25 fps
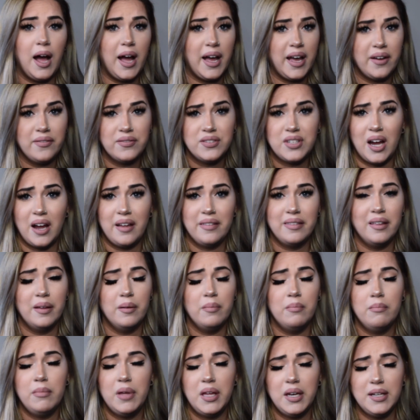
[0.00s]
I have dyed
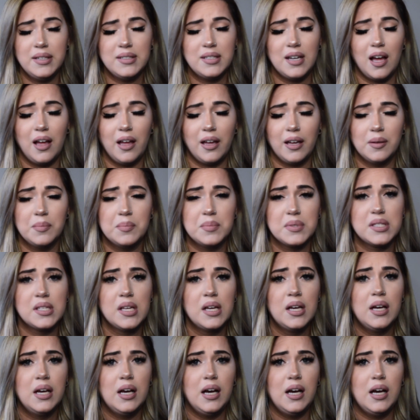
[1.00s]
them many times.